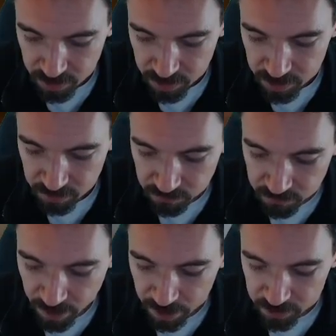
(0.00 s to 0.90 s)
the
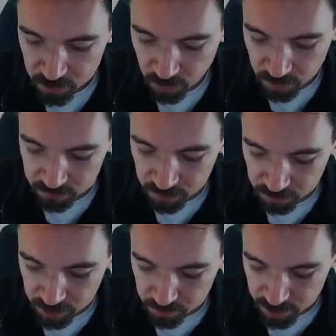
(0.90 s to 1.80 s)
value of the
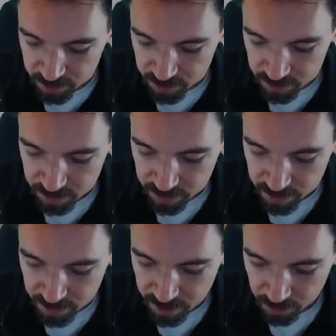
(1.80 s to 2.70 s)
limit
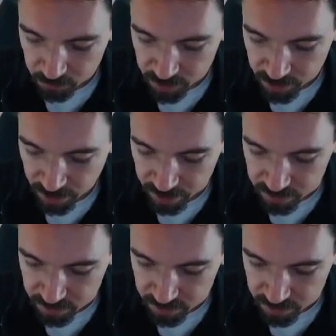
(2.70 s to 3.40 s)
that we get